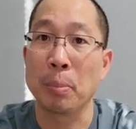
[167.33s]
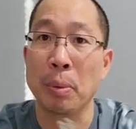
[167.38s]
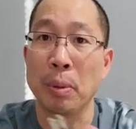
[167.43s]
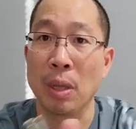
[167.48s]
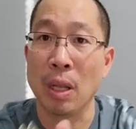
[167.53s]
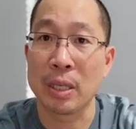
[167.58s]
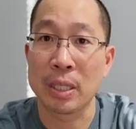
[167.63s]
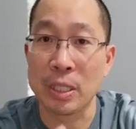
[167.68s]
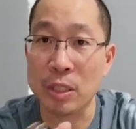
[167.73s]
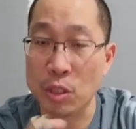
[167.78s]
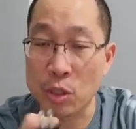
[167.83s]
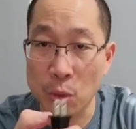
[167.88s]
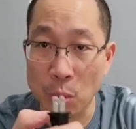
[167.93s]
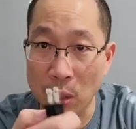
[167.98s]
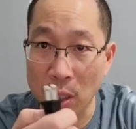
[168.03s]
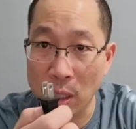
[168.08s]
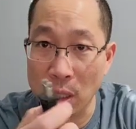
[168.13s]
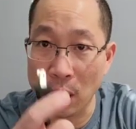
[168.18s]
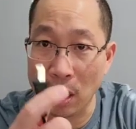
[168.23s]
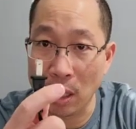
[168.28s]
plug into
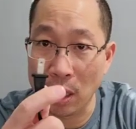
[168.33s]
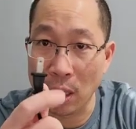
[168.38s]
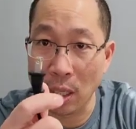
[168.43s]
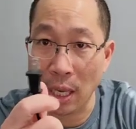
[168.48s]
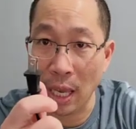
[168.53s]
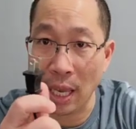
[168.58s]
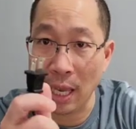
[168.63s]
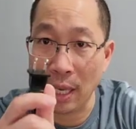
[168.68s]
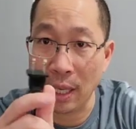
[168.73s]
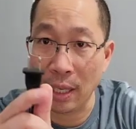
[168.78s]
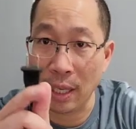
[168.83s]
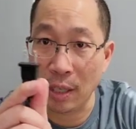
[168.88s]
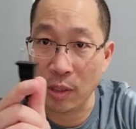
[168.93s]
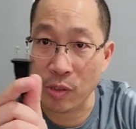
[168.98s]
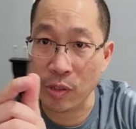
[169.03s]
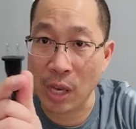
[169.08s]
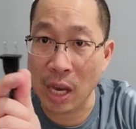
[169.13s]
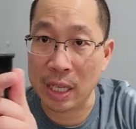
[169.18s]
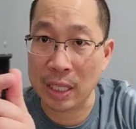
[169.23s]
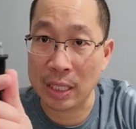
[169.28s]
a
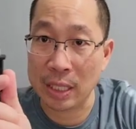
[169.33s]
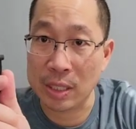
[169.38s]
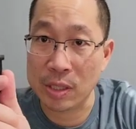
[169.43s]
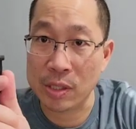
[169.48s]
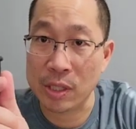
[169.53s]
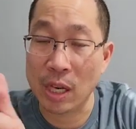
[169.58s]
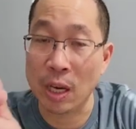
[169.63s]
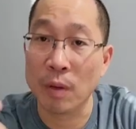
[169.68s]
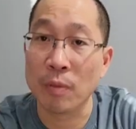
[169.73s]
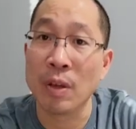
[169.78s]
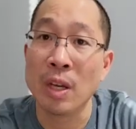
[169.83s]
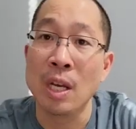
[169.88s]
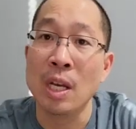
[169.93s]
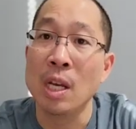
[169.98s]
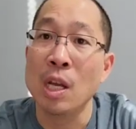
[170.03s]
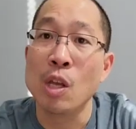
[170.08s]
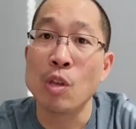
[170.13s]
socket itself.